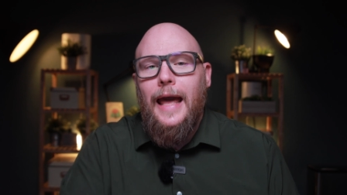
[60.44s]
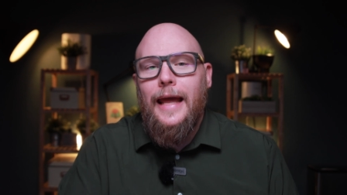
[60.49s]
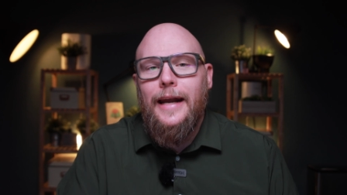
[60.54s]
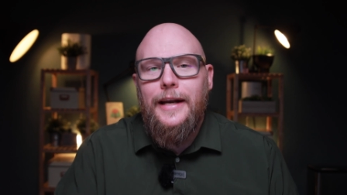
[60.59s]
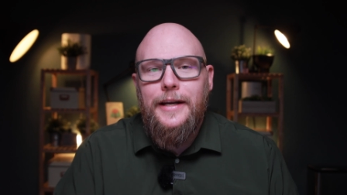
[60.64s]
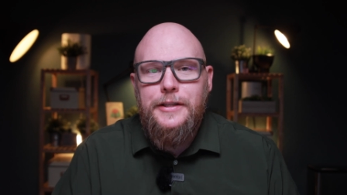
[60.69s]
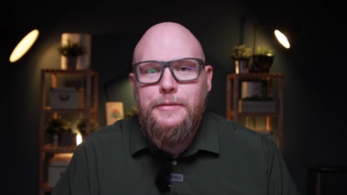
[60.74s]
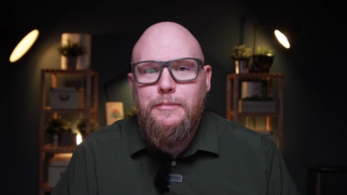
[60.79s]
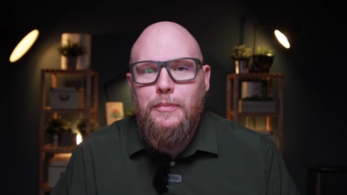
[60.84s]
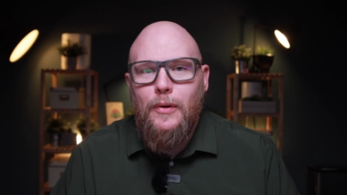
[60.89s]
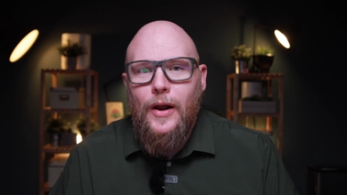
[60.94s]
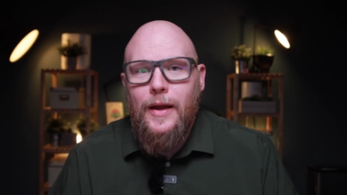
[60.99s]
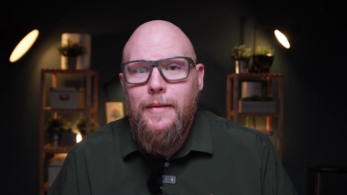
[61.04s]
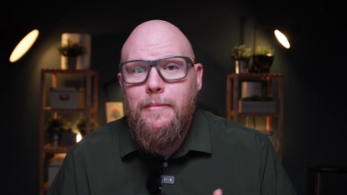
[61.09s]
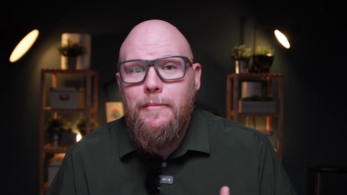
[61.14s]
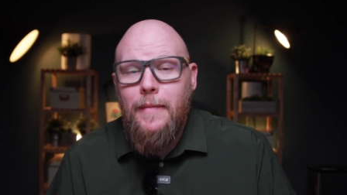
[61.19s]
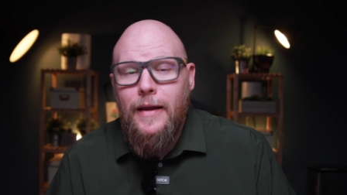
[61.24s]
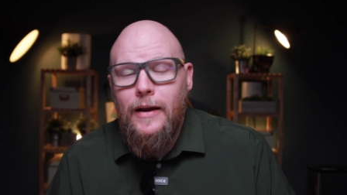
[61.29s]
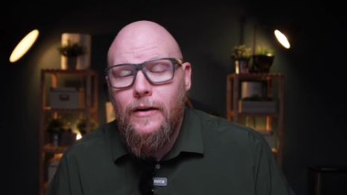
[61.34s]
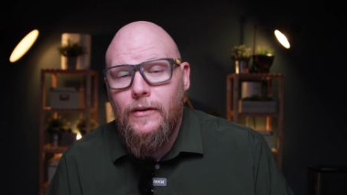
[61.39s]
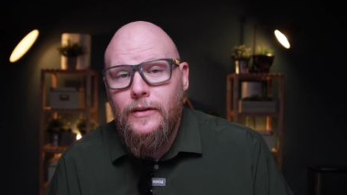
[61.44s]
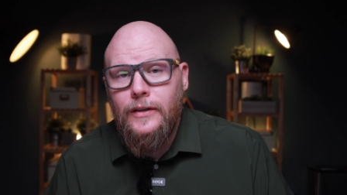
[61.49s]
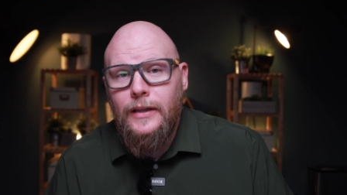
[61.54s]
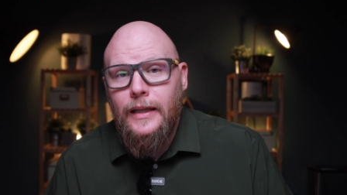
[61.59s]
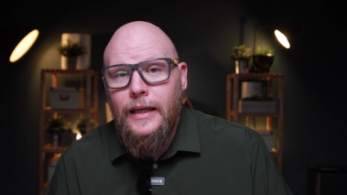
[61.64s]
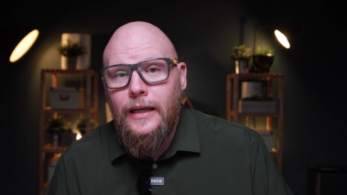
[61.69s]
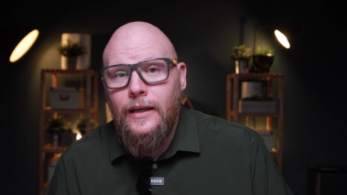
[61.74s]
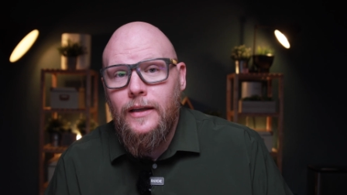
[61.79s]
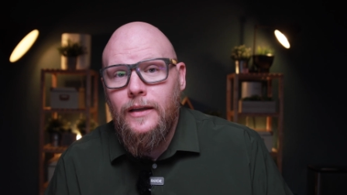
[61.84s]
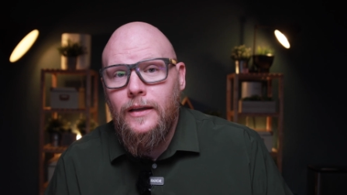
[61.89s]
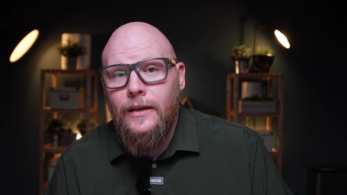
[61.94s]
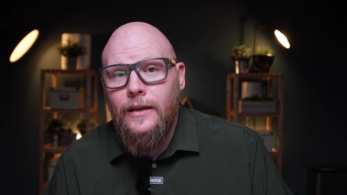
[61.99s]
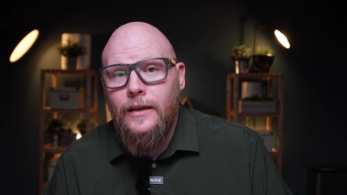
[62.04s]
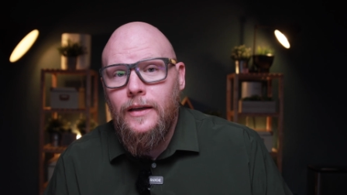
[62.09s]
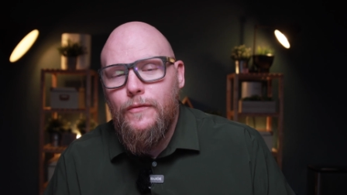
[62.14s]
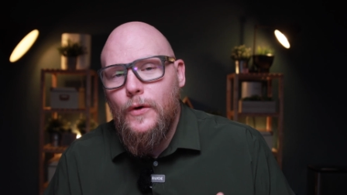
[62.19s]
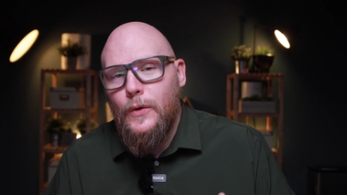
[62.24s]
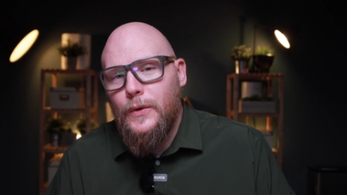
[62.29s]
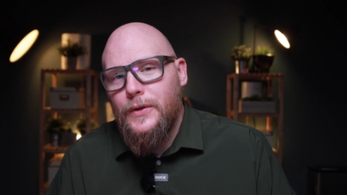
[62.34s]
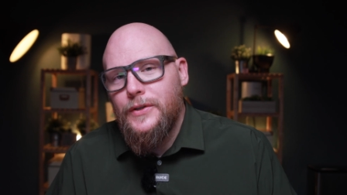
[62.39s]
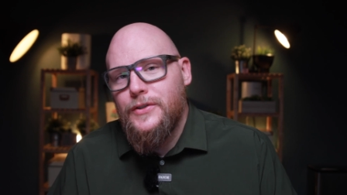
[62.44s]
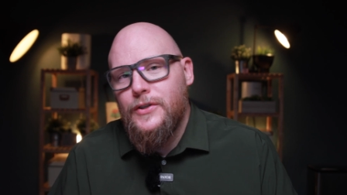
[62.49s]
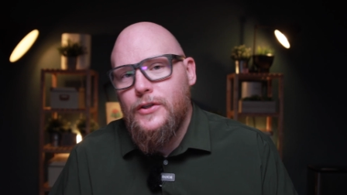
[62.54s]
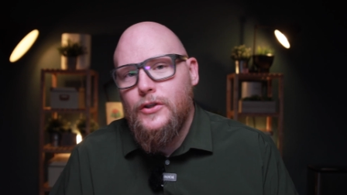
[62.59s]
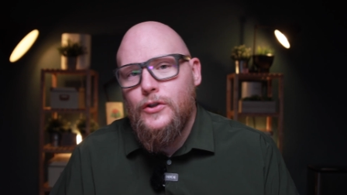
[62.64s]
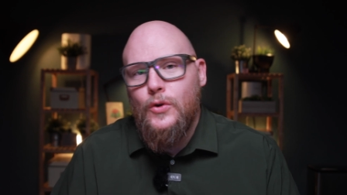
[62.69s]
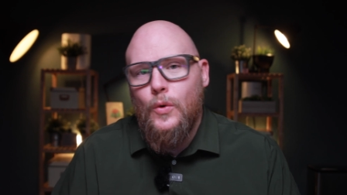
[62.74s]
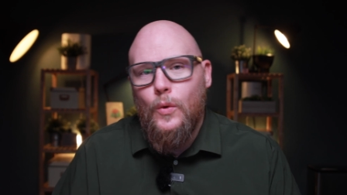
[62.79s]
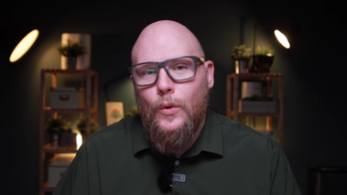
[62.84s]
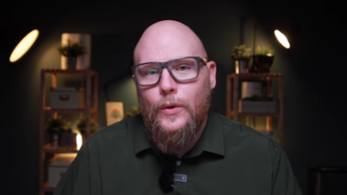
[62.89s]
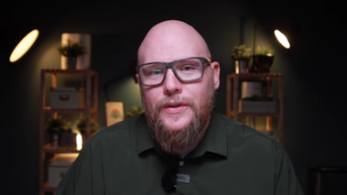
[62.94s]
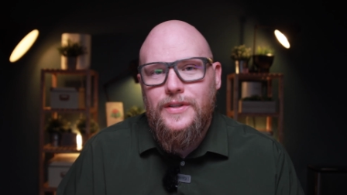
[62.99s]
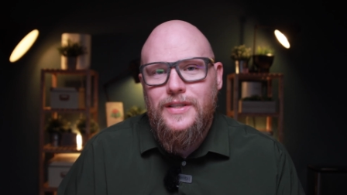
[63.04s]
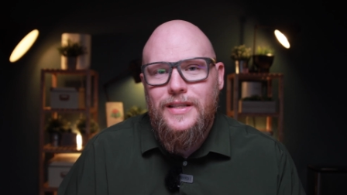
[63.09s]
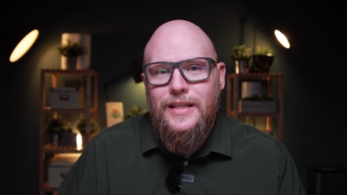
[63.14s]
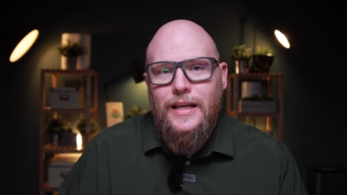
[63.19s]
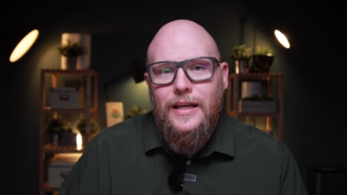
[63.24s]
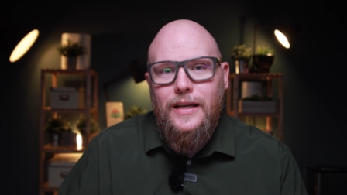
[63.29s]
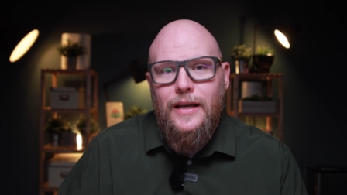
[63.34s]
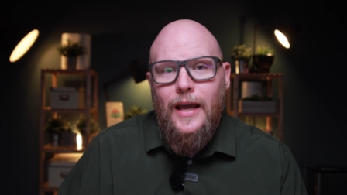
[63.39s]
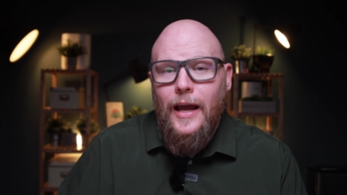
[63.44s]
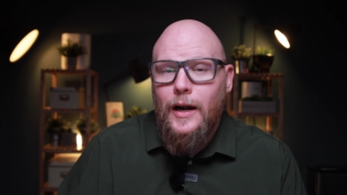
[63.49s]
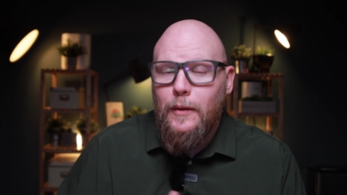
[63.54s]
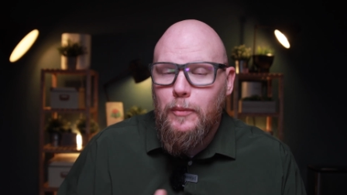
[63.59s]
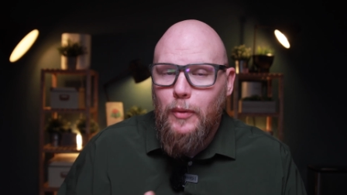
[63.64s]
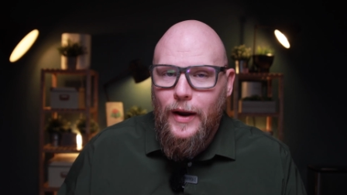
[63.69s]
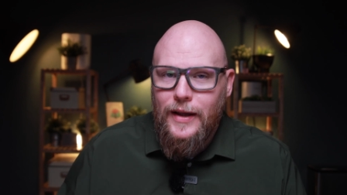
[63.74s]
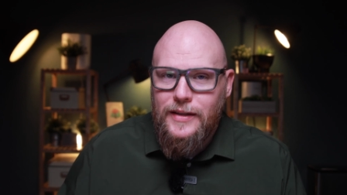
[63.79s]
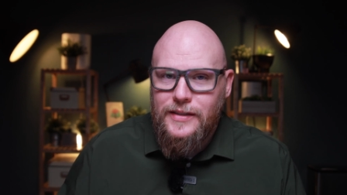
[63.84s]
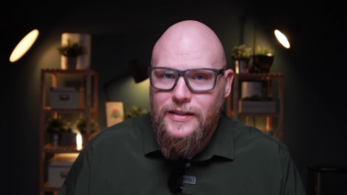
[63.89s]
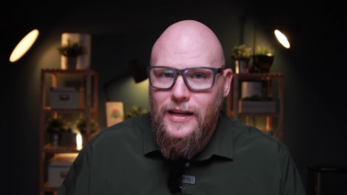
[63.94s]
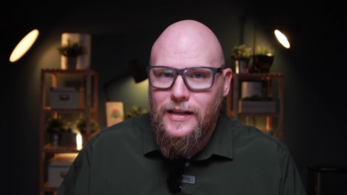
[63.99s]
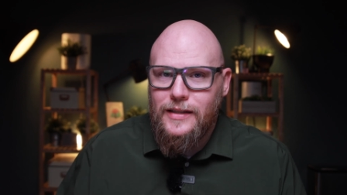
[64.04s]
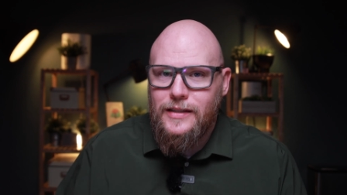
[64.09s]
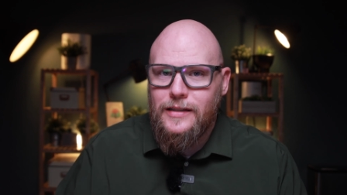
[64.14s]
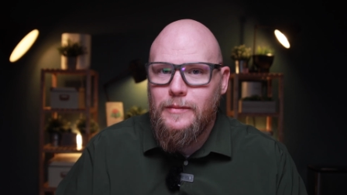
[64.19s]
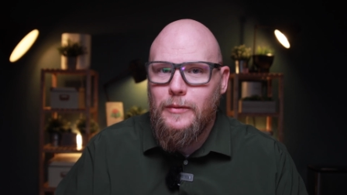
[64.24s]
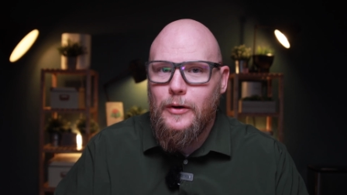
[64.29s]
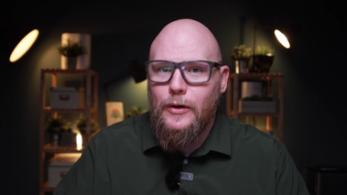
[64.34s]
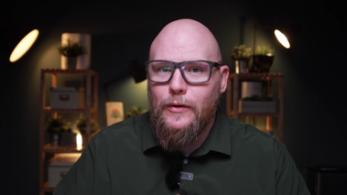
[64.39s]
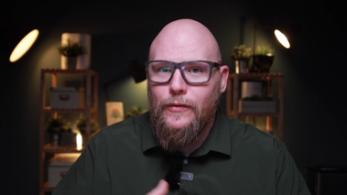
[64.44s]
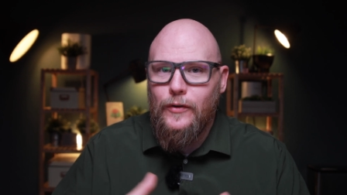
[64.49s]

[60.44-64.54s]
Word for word: and it is primarily focused towards the enterprise customer,